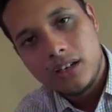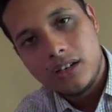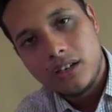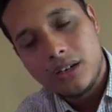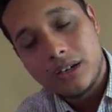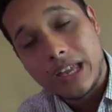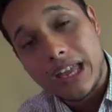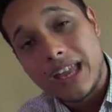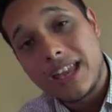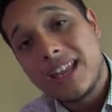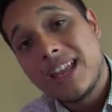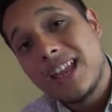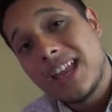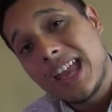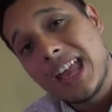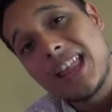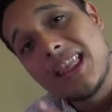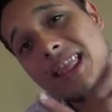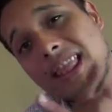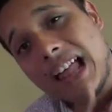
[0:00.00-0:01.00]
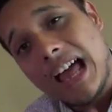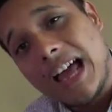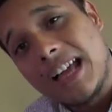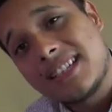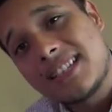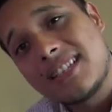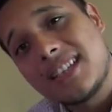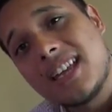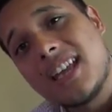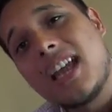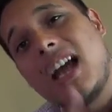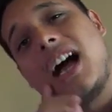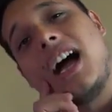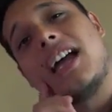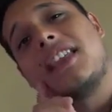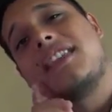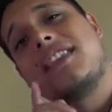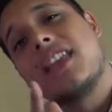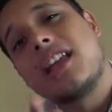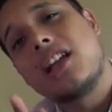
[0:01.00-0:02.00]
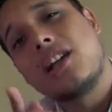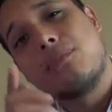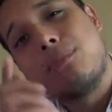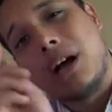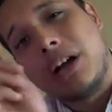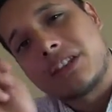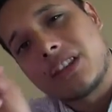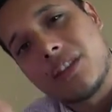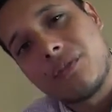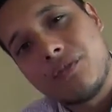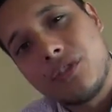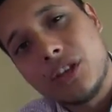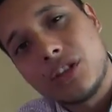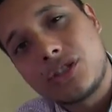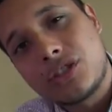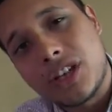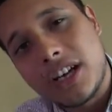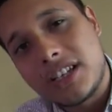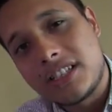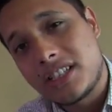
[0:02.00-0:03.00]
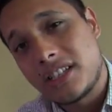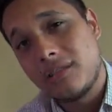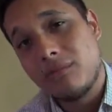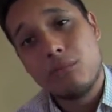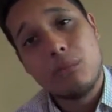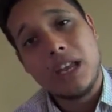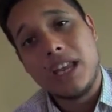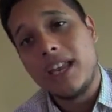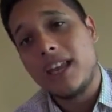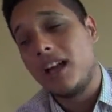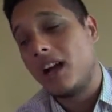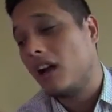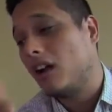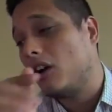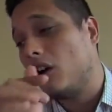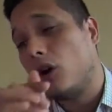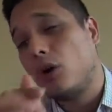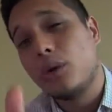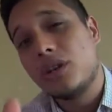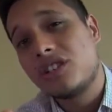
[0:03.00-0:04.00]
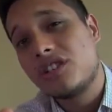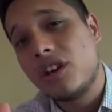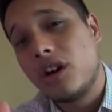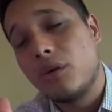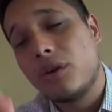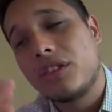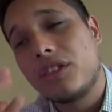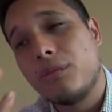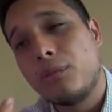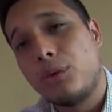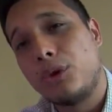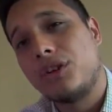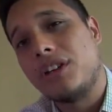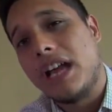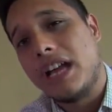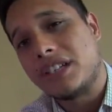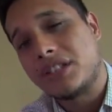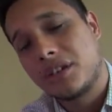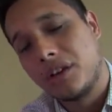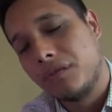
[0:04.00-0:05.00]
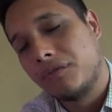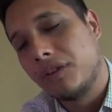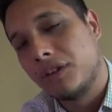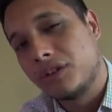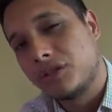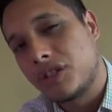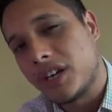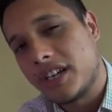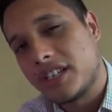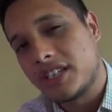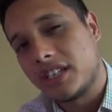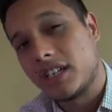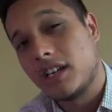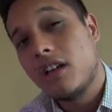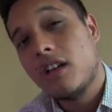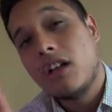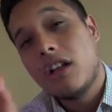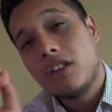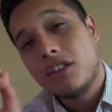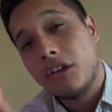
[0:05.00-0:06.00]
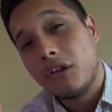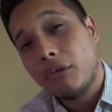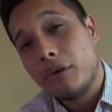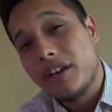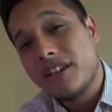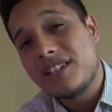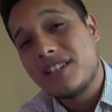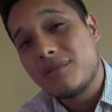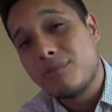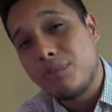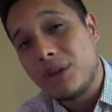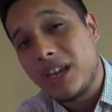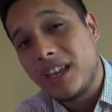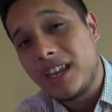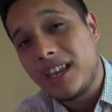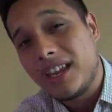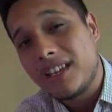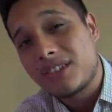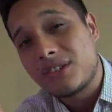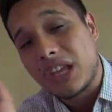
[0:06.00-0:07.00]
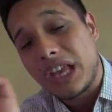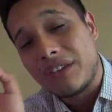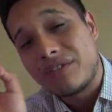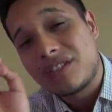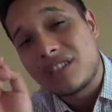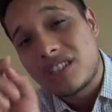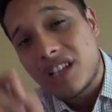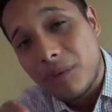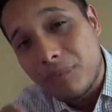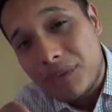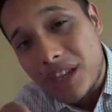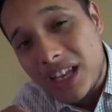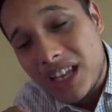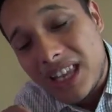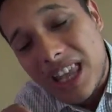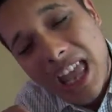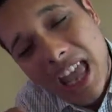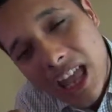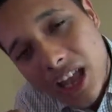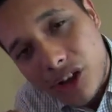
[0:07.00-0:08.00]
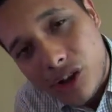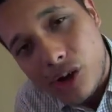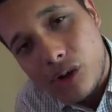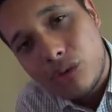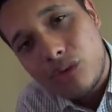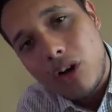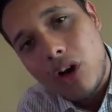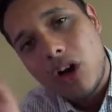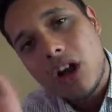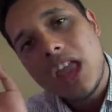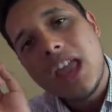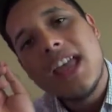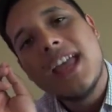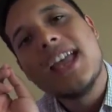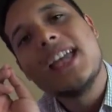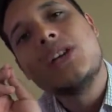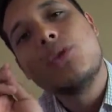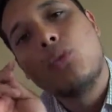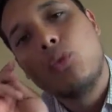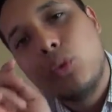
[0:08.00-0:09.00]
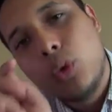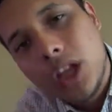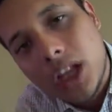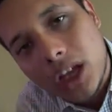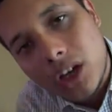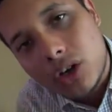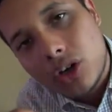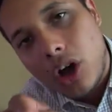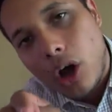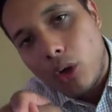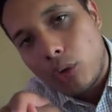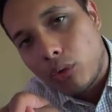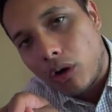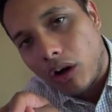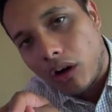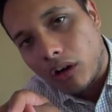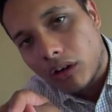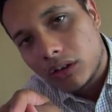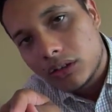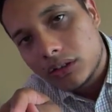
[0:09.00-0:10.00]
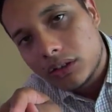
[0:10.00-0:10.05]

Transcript: Okay, and lastly, I think about the filtration. I always go with a more natural filtration. The reason being is if something can go wrong, it will go wrong.